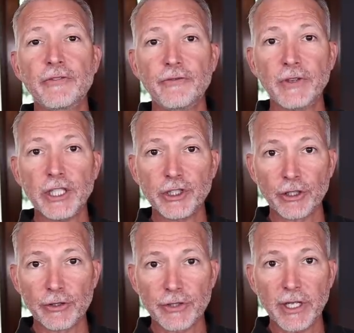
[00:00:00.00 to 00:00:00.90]

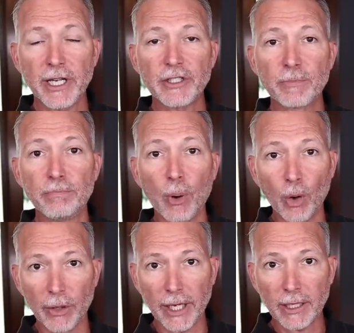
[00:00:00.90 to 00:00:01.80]
features, and it's
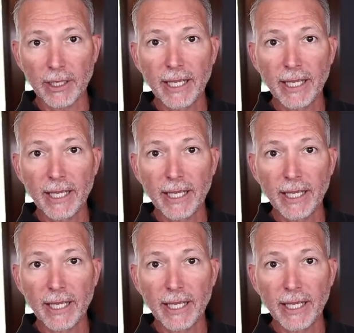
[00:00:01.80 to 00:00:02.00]
boring,